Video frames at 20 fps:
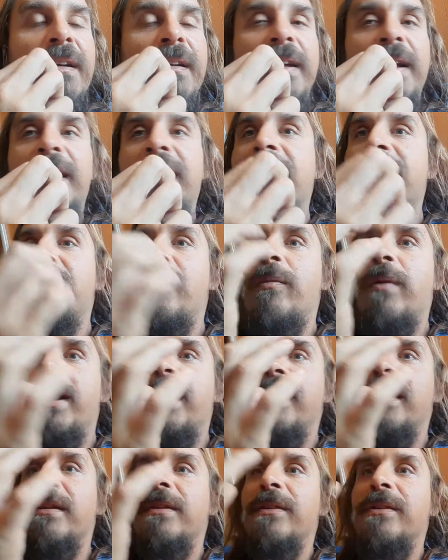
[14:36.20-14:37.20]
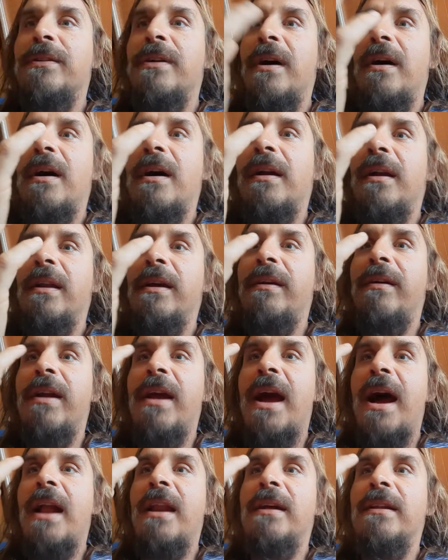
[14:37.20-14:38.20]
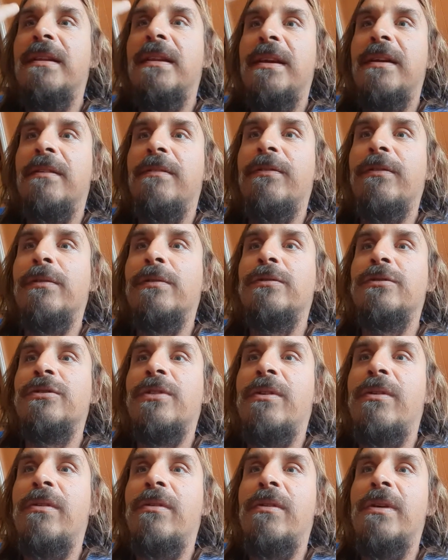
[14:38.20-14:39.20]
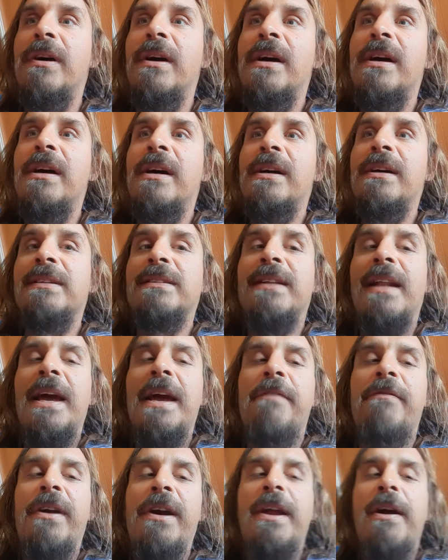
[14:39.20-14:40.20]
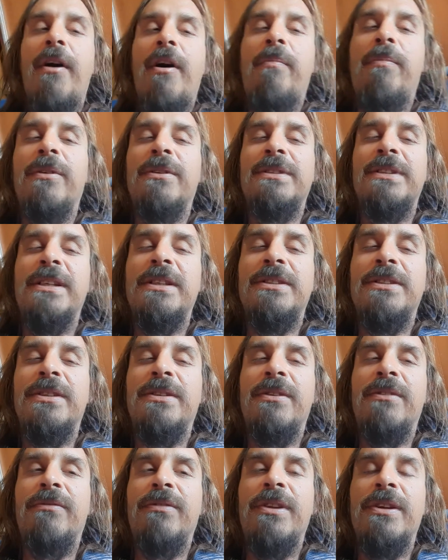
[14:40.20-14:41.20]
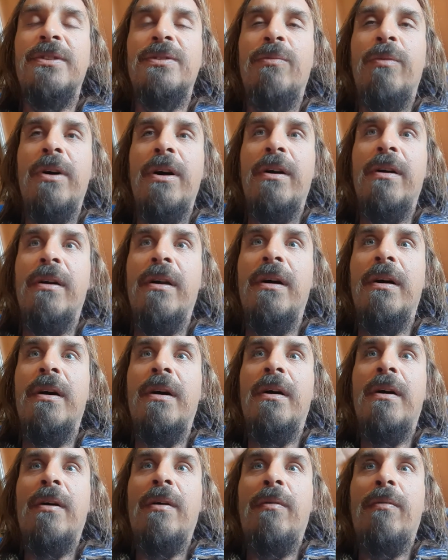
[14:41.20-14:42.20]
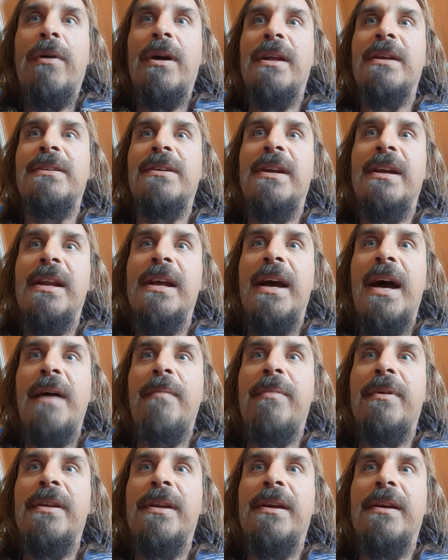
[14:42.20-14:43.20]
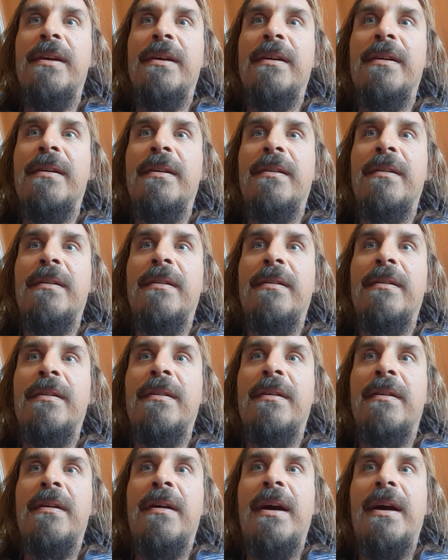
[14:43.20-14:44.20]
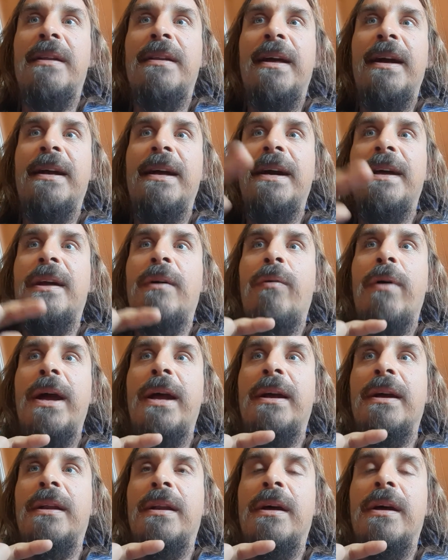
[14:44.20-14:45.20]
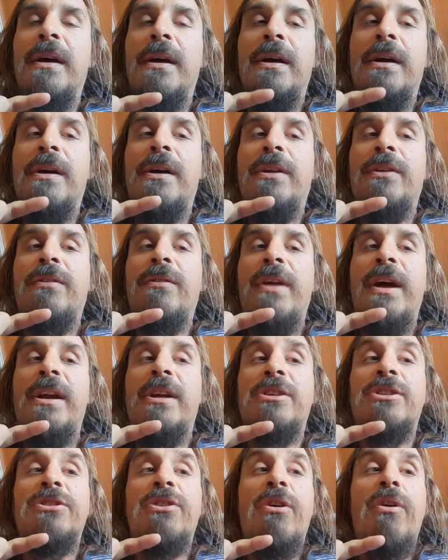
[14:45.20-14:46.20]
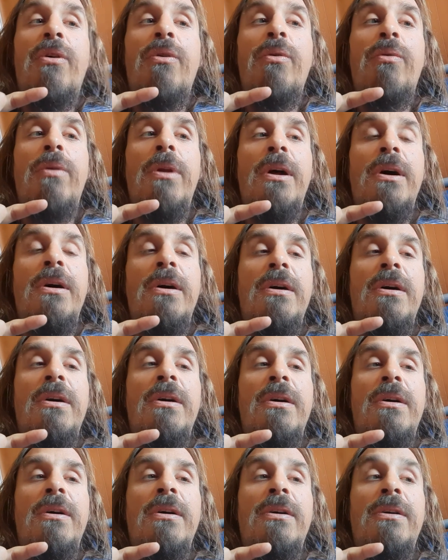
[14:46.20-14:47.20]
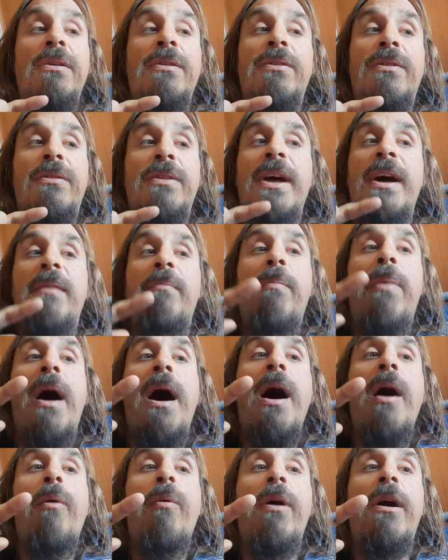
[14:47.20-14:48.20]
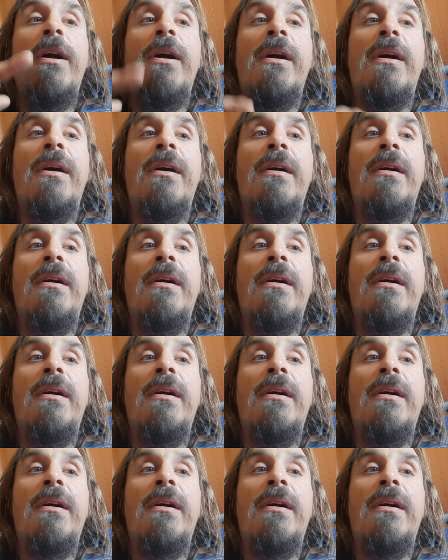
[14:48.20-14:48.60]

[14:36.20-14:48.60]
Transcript: They get awakened to the ugly reality of control, slavery, opposition of this world, what is really happening. And they get awakened to their soul, to their power,